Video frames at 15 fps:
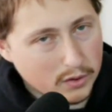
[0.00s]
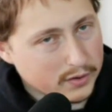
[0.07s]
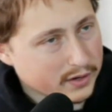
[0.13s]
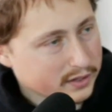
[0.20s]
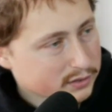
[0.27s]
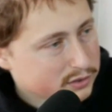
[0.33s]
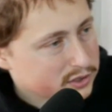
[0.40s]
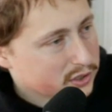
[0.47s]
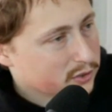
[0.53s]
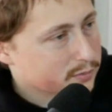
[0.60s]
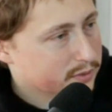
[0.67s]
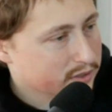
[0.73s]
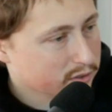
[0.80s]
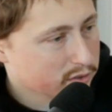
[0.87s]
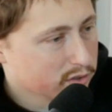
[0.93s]
I usually go
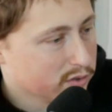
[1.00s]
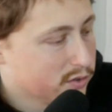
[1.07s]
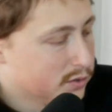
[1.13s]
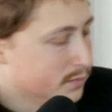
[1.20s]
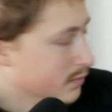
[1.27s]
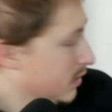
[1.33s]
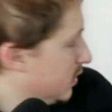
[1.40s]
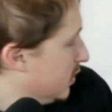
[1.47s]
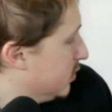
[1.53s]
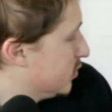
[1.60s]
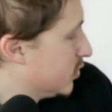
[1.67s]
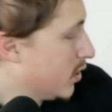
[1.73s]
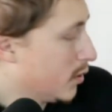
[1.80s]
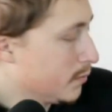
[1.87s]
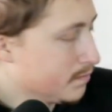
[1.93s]
big or go home.
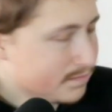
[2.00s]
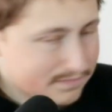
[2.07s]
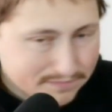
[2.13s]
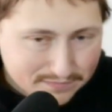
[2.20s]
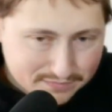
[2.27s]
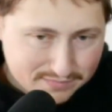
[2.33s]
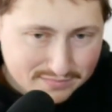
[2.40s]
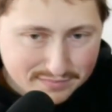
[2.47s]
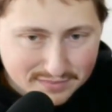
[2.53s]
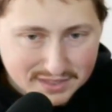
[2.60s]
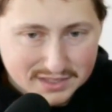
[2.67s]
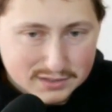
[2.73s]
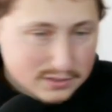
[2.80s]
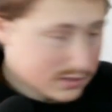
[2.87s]
So these are